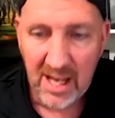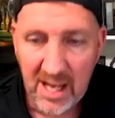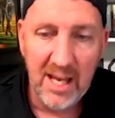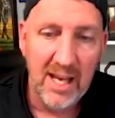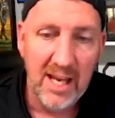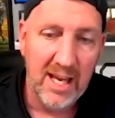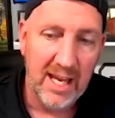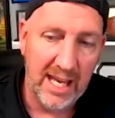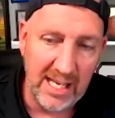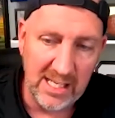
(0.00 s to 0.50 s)

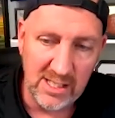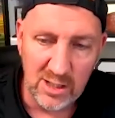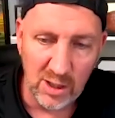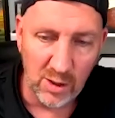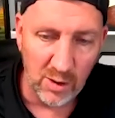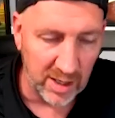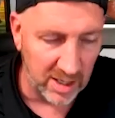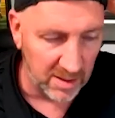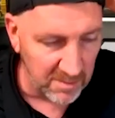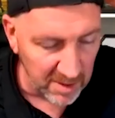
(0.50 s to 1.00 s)
He's
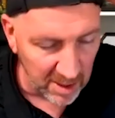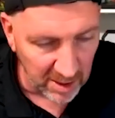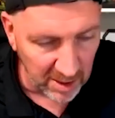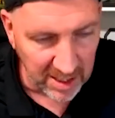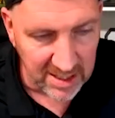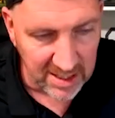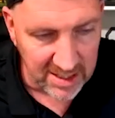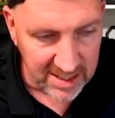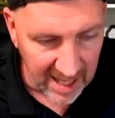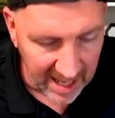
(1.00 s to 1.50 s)
doing 1
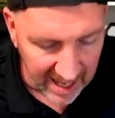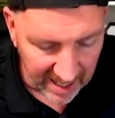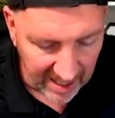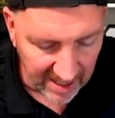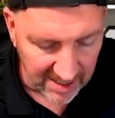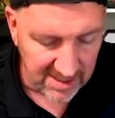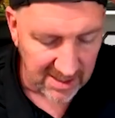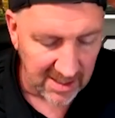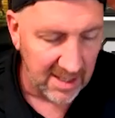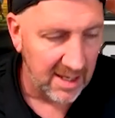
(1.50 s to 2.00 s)
million
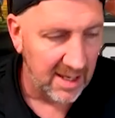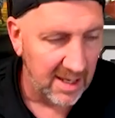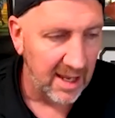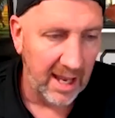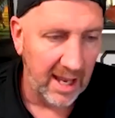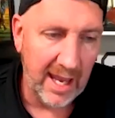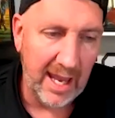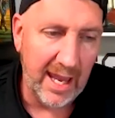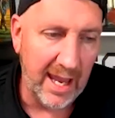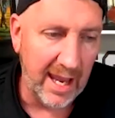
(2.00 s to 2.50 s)
things,
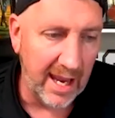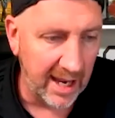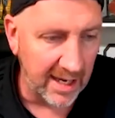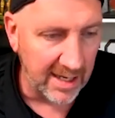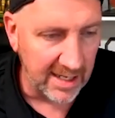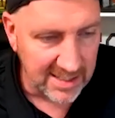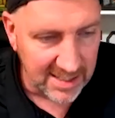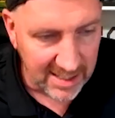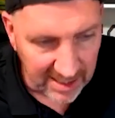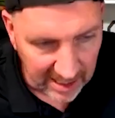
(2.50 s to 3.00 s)
and
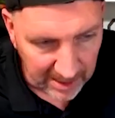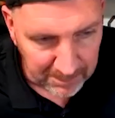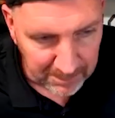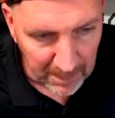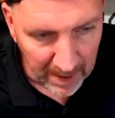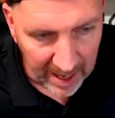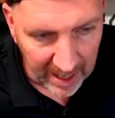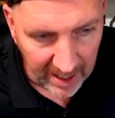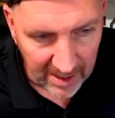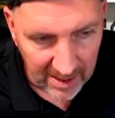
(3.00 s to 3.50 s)
it's
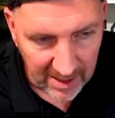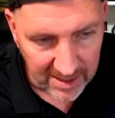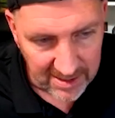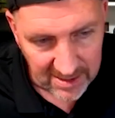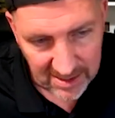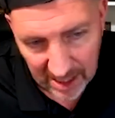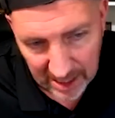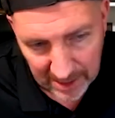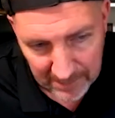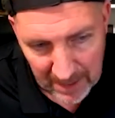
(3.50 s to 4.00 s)
clickbait. It's
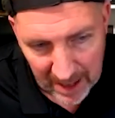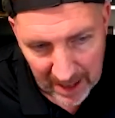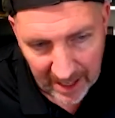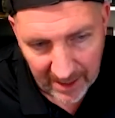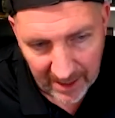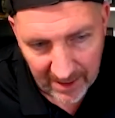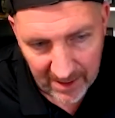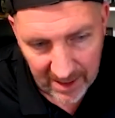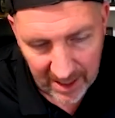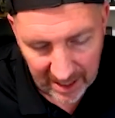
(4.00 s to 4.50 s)
clickbait,
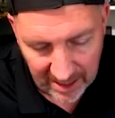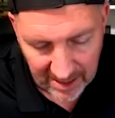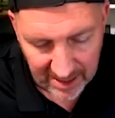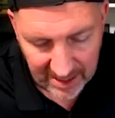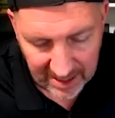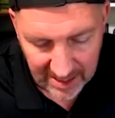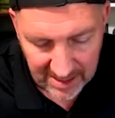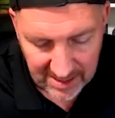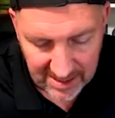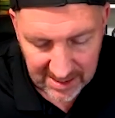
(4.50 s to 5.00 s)
and the
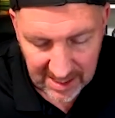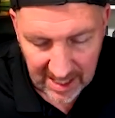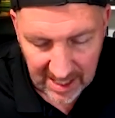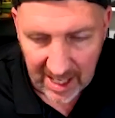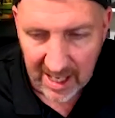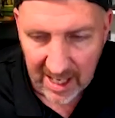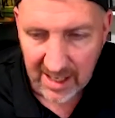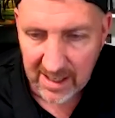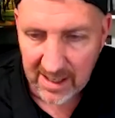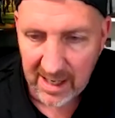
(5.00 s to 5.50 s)
kids see
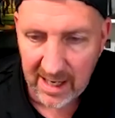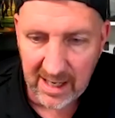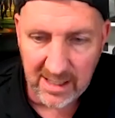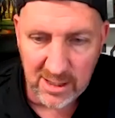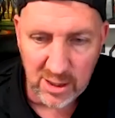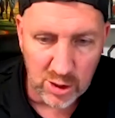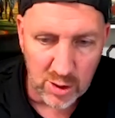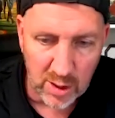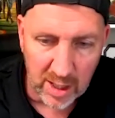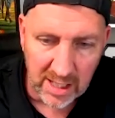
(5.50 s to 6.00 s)
it, and
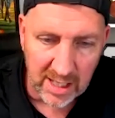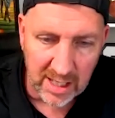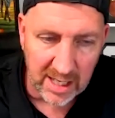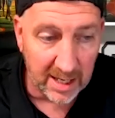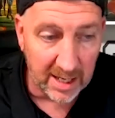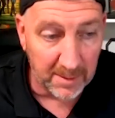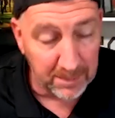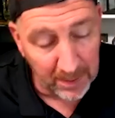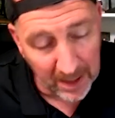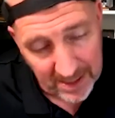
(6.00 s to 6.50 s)
it's trending.
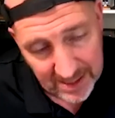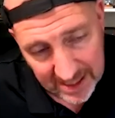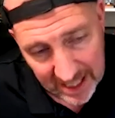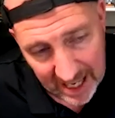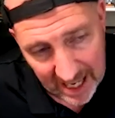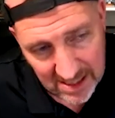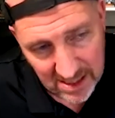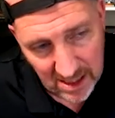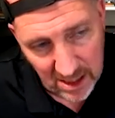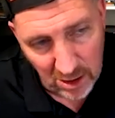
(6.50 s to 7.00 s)
And plus, he
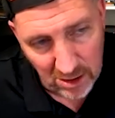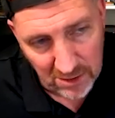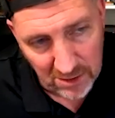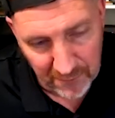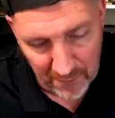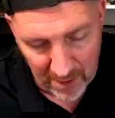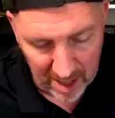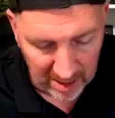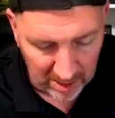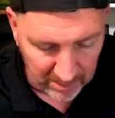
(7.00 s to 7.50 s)
has a huge
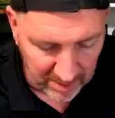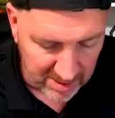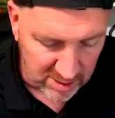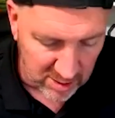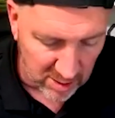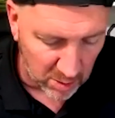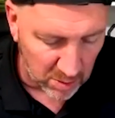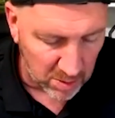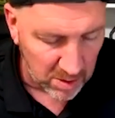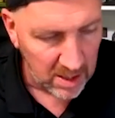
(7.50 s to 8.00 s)
following.
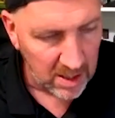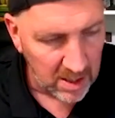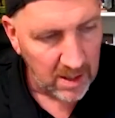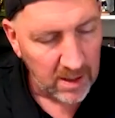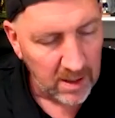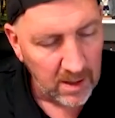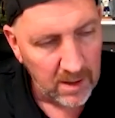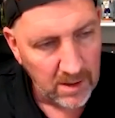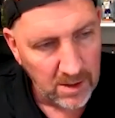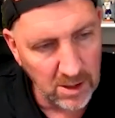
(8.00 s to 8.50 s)
So,
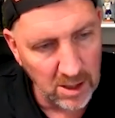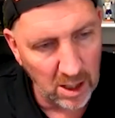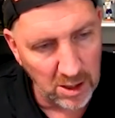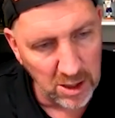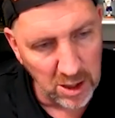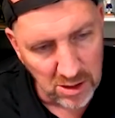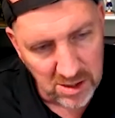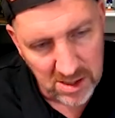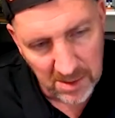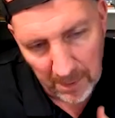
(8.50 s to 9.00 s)

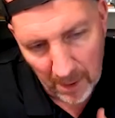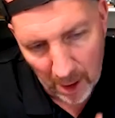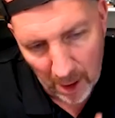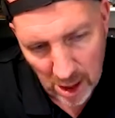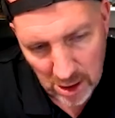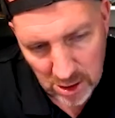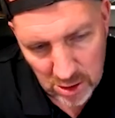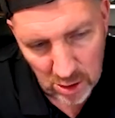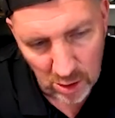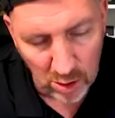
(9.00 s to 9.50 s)
using
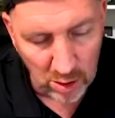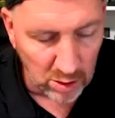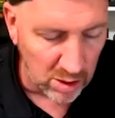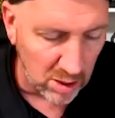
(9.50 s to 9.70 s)
Barstool,